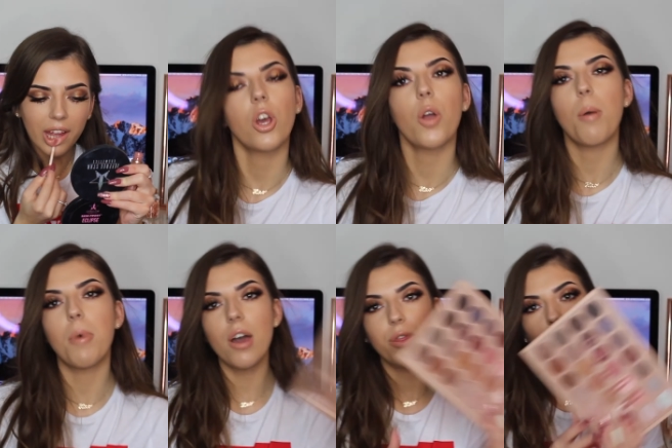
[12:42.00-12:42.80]
So
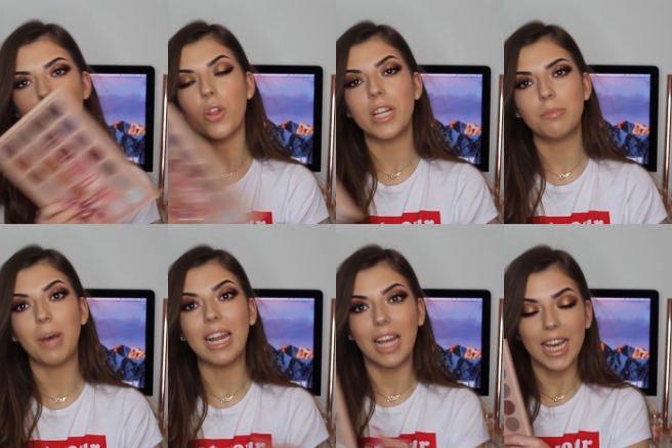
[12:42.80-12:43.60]
my thoughts on this
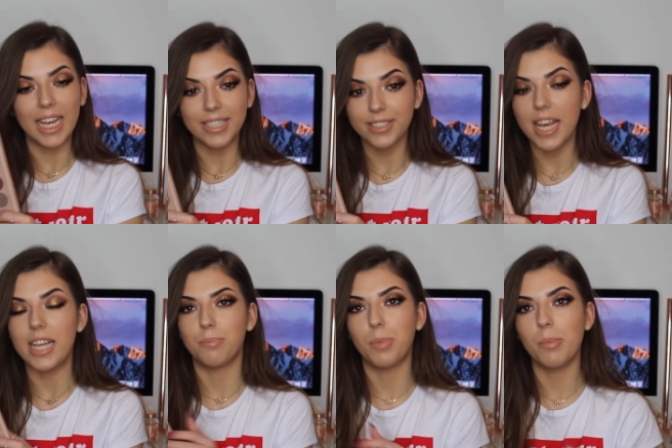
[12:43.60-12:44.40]
palette is
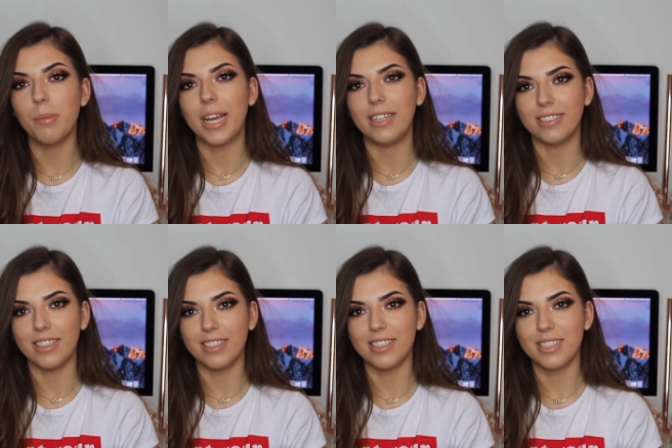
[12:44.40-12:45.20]
it's blooming
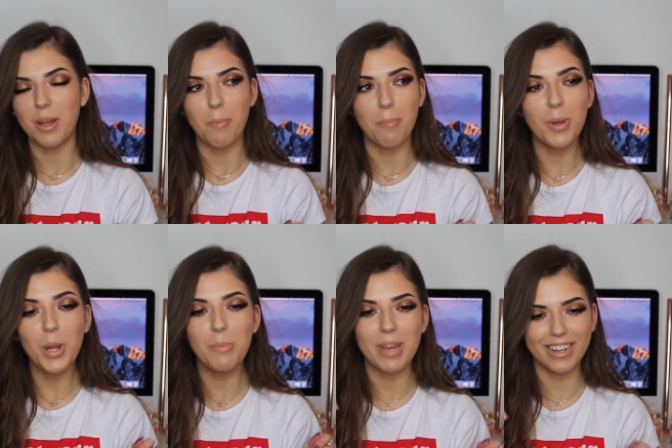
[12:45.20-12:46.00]
amazing.
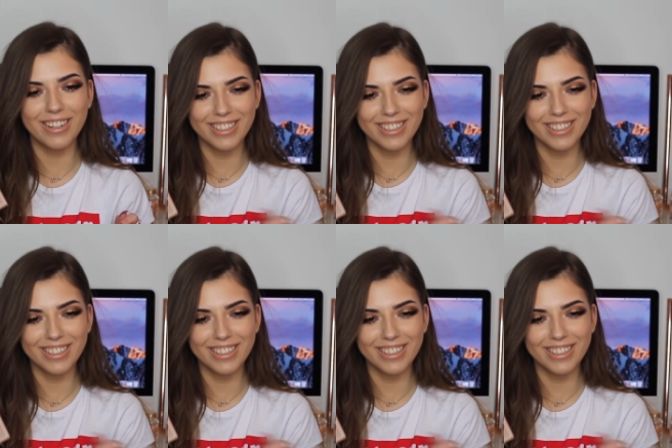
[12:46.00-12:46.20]
Blooming.